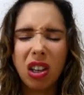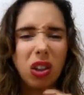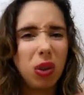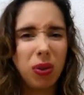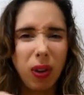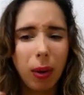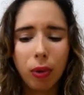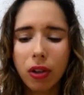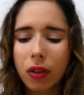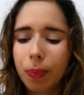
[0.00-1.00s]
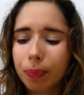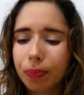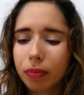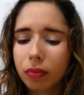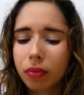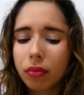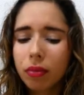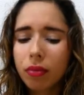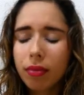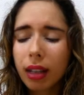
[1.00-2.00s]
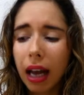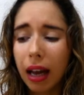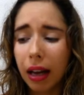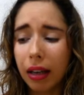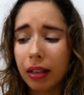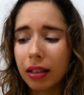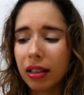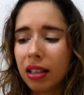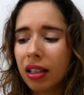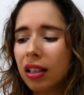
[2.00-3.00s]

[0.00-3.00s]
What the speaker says: not too fibrous. And